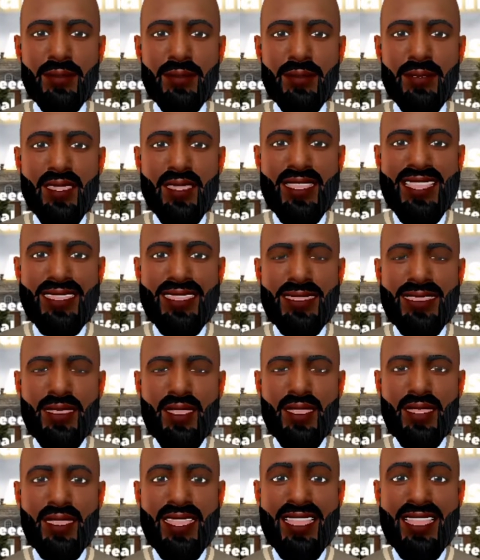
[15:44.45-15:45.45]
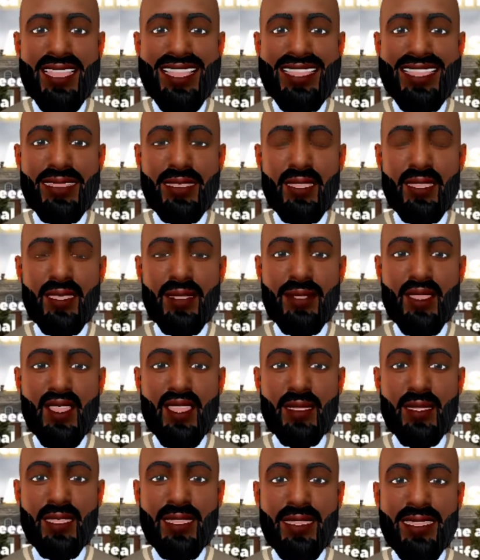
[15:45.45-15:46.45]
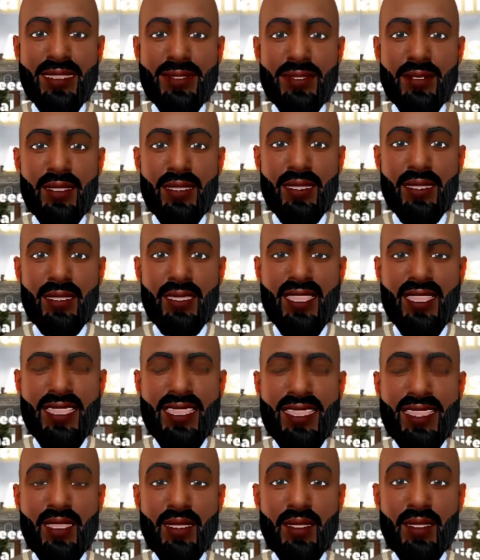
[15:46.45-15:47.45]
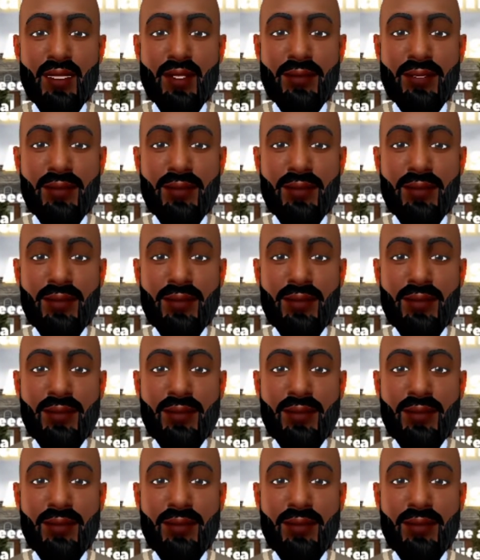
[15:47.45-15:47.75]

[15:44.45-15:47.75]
The entity then distributes those shares